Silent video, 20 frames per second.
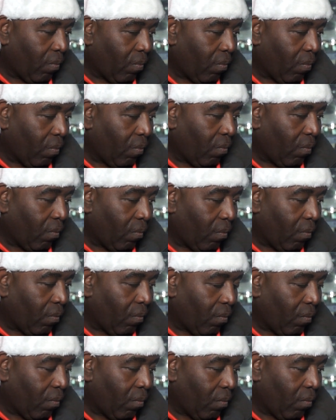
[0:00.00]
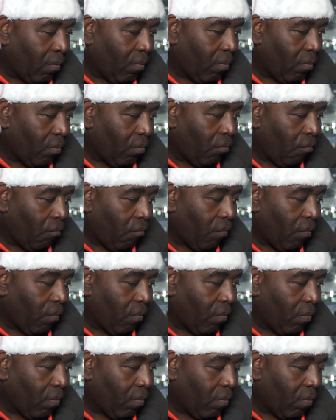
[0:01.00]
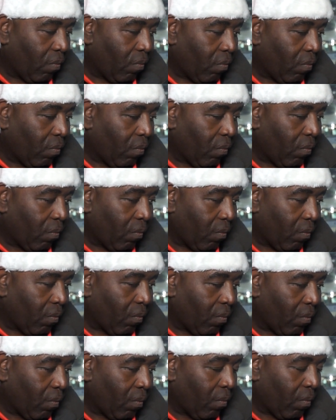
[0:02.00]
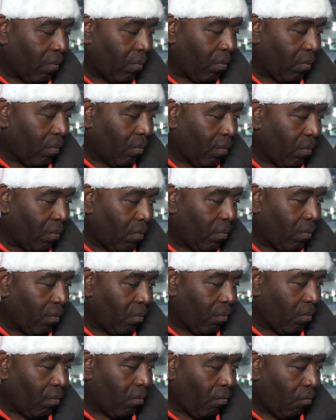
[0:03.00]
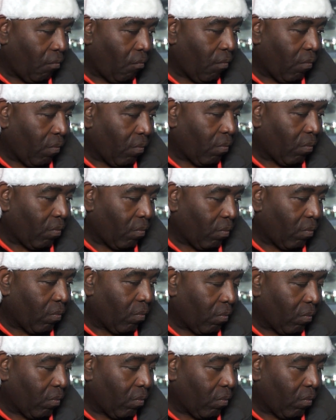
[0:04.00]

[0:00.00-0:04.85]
The person shown says nothing.